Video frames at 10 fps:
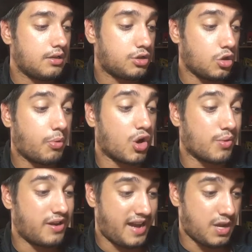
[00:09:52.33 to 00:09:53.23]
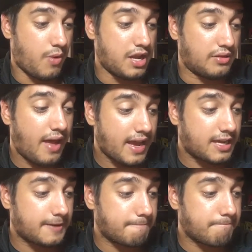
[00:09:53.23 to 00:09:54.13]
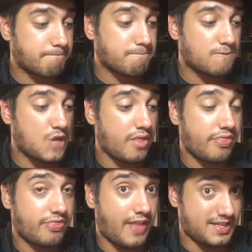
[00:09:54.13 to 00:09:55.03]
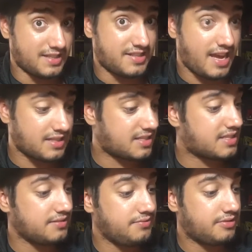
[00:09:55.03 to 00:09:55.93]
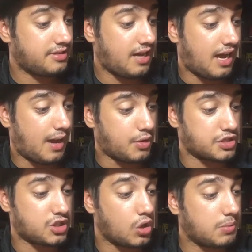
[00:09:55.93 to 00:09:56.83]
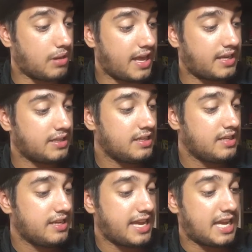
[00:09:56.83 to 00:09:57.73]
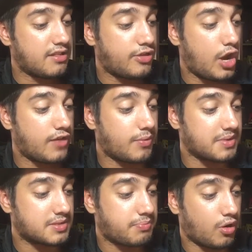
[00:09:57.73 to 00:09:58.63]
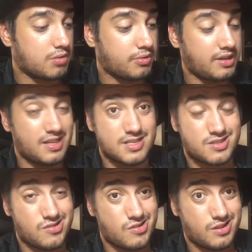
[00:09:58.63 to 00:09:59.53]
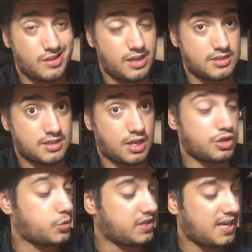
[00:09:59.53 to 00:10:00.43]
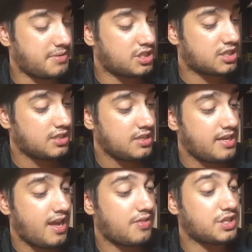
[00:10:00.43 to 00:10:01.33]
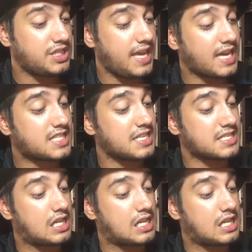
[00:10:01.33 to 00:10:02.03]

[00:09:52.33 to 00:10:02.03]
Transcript: to your Pokemon in any way you like. That's intense. Uh, we've got Solar Blade, heal 30 from this Pokemon and does 30, uh, does 120 damage. And the GX is